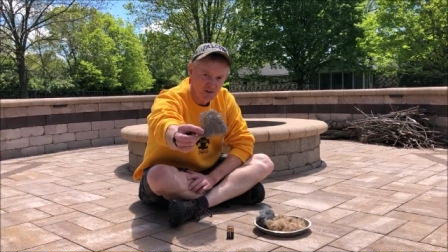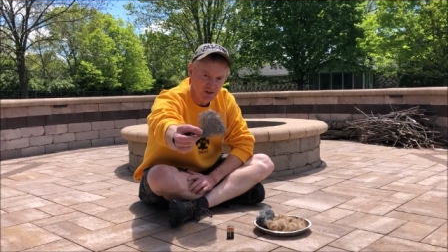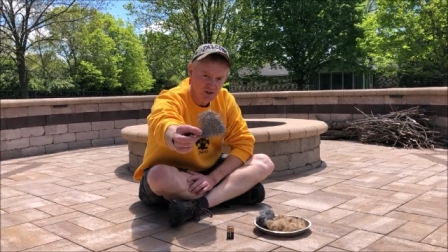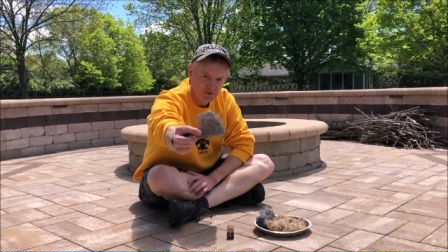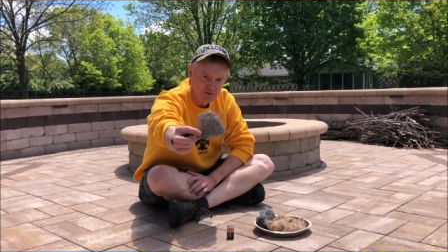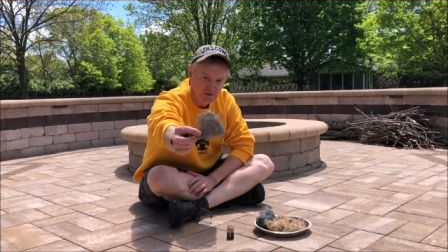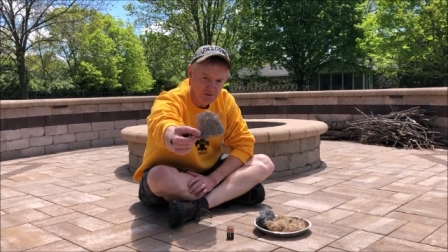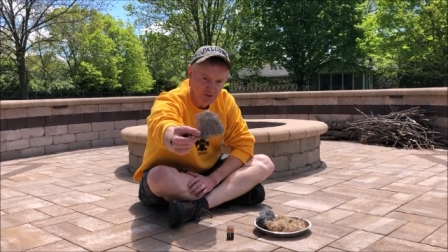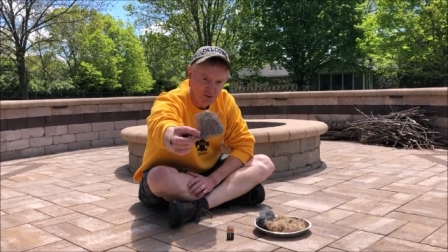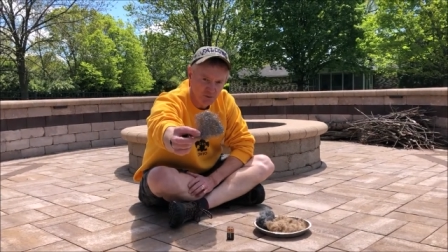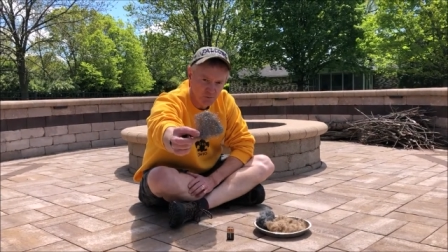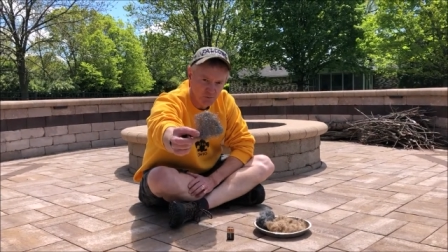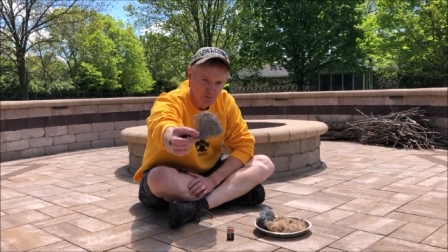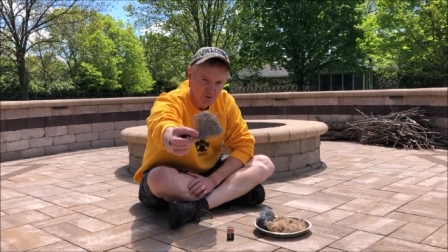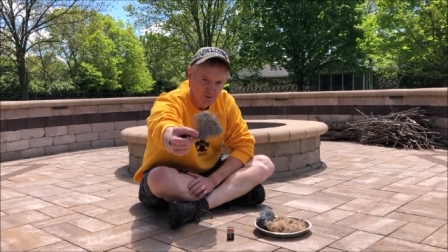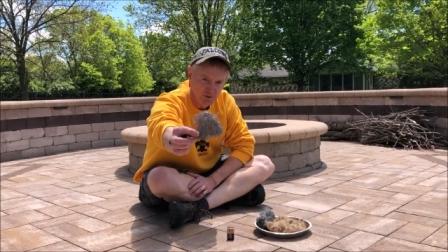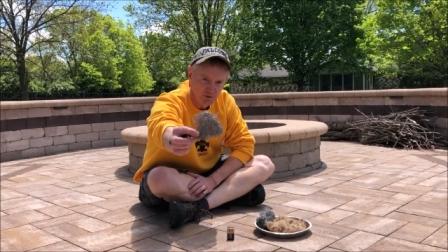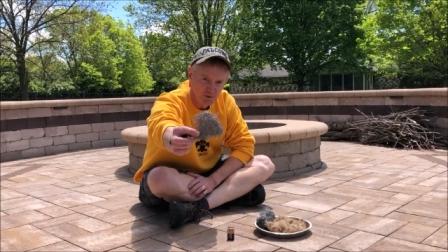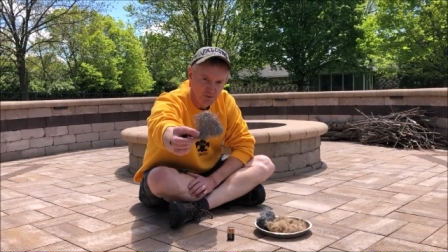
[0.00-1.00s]
alt steel
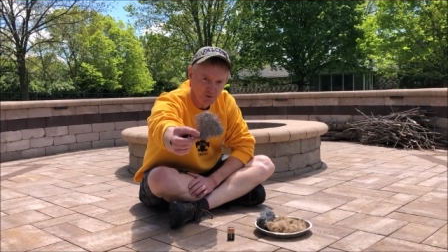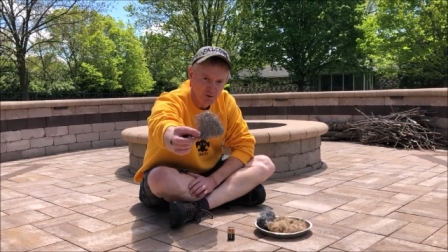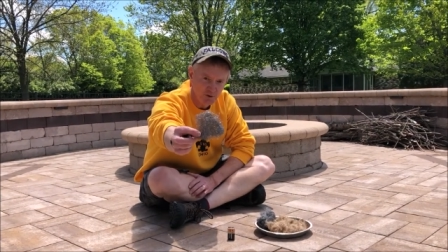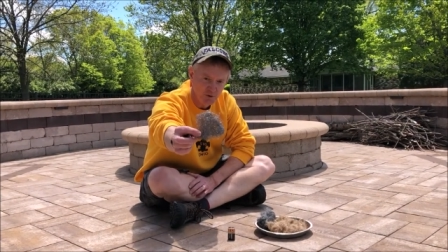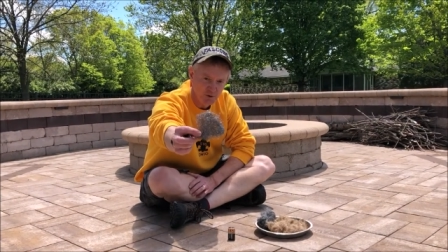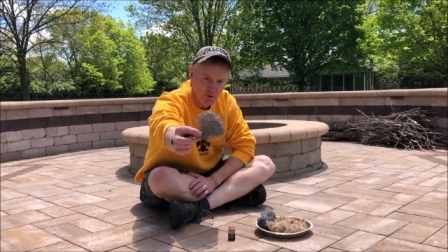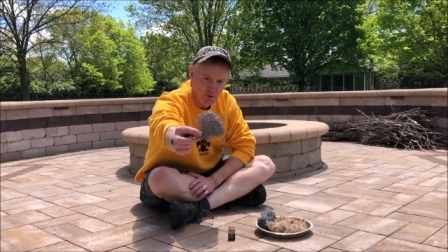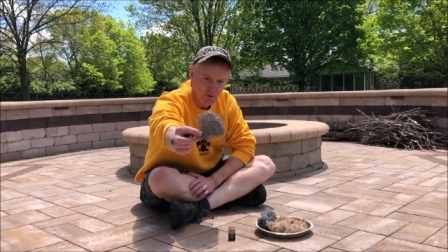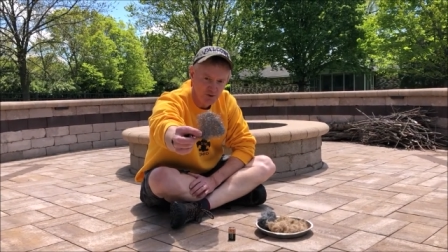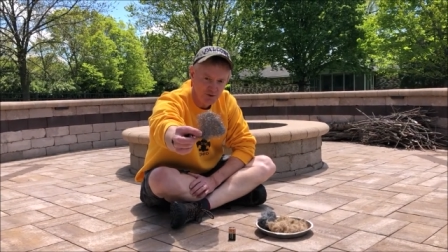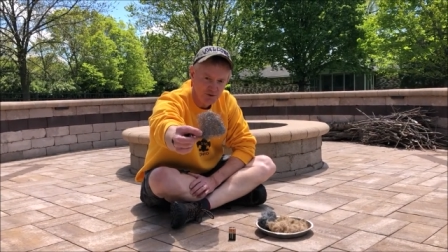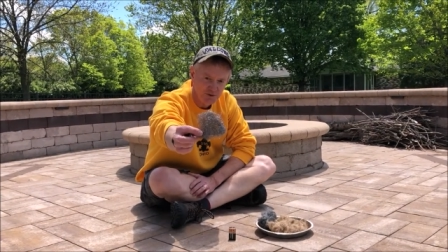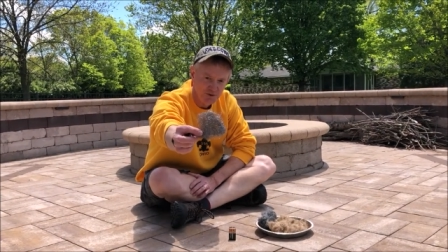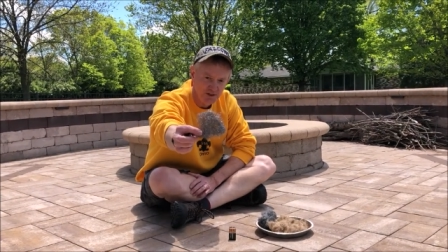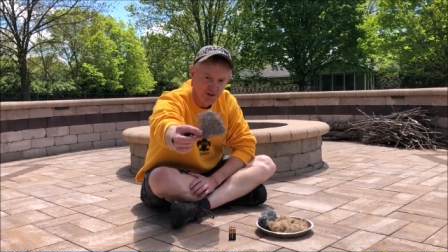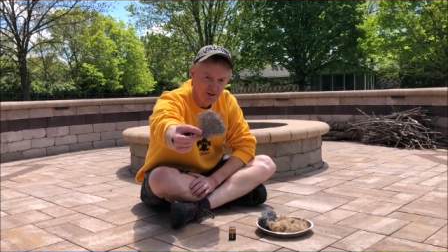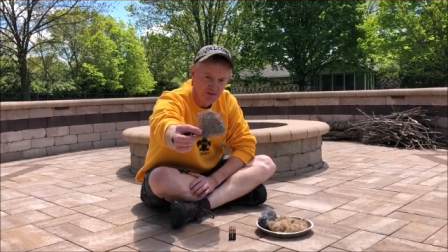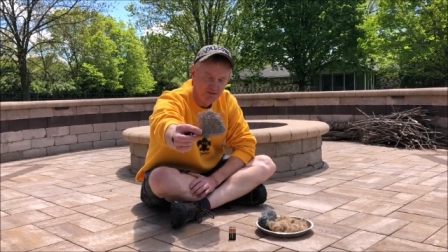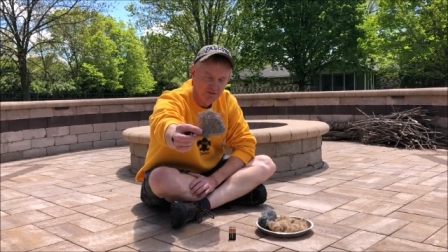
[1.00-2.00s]
wool, the real coarse
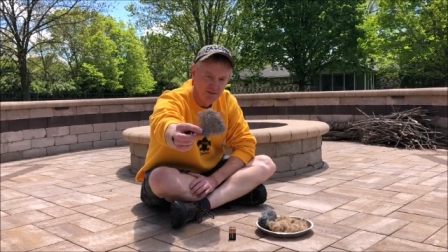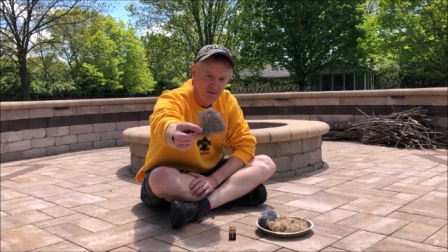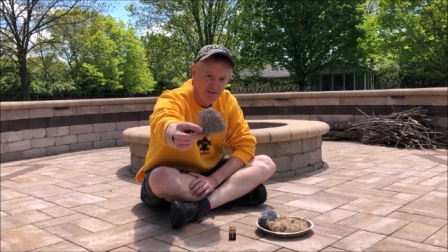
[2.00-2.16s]
stuff.